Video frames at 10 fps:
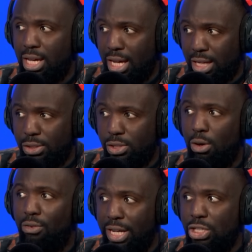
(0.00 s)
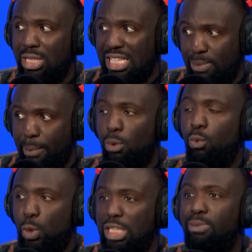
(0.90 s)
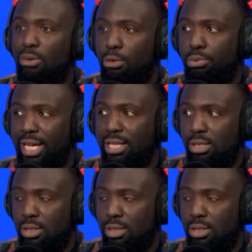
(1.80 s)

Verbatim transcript: And so eventually these people will be replaced.